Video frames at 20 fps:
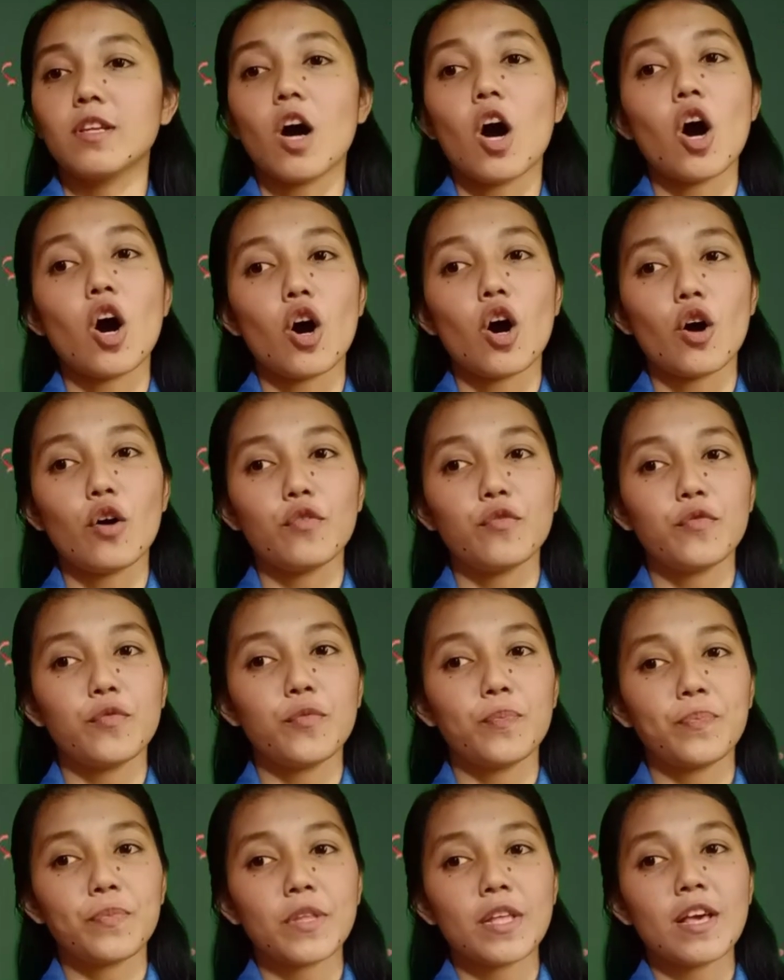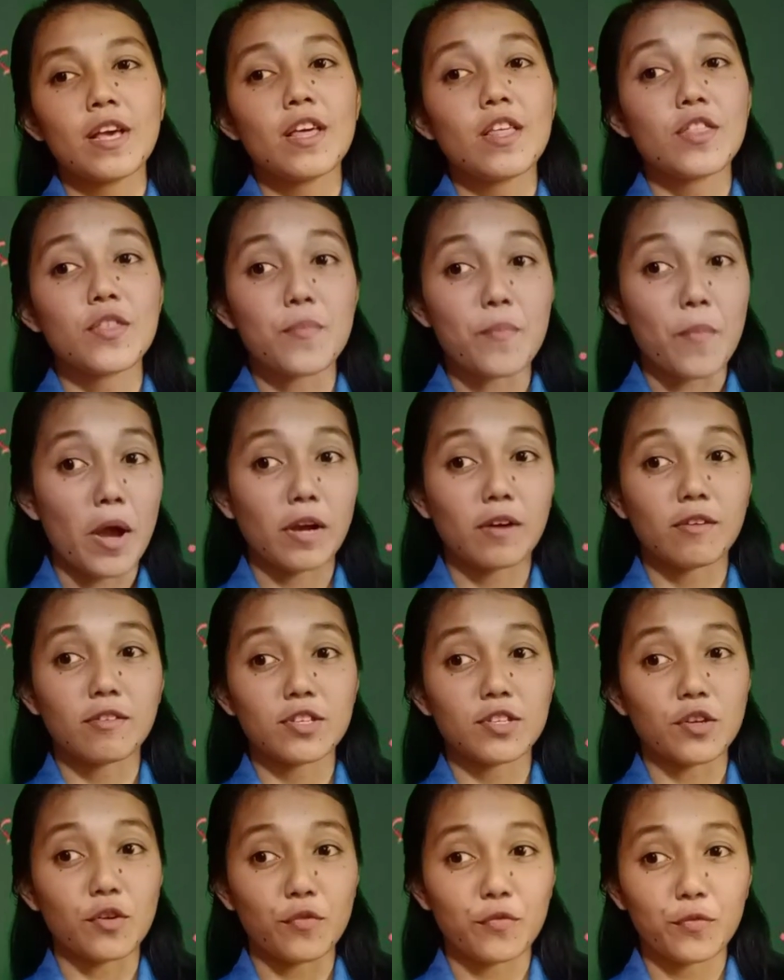of the
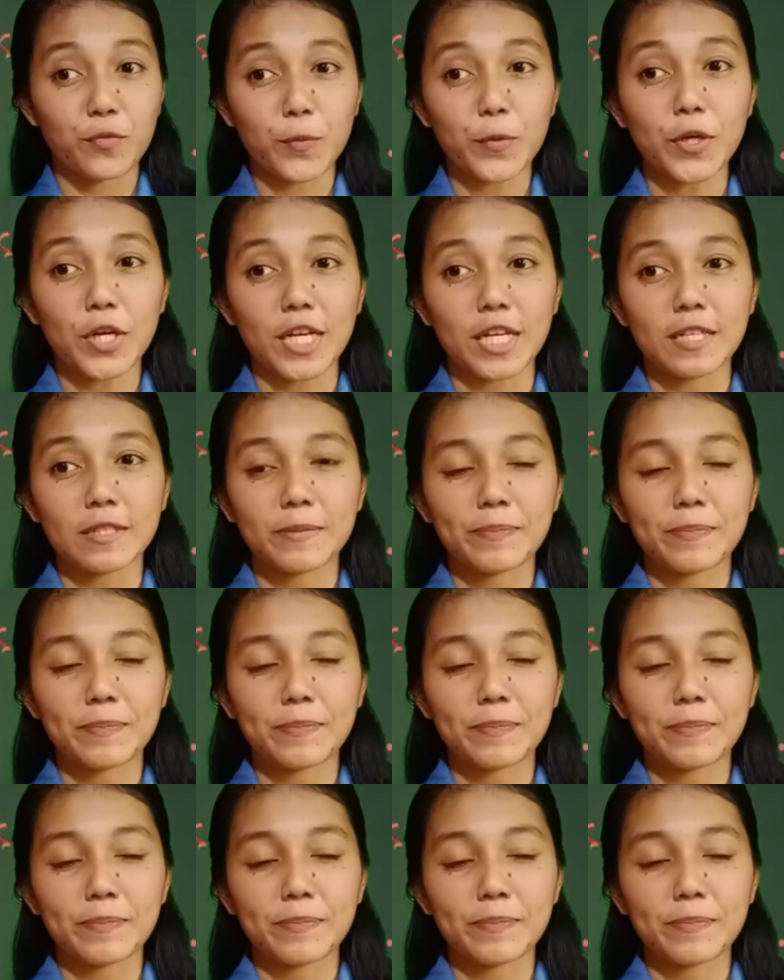Microsoft Word.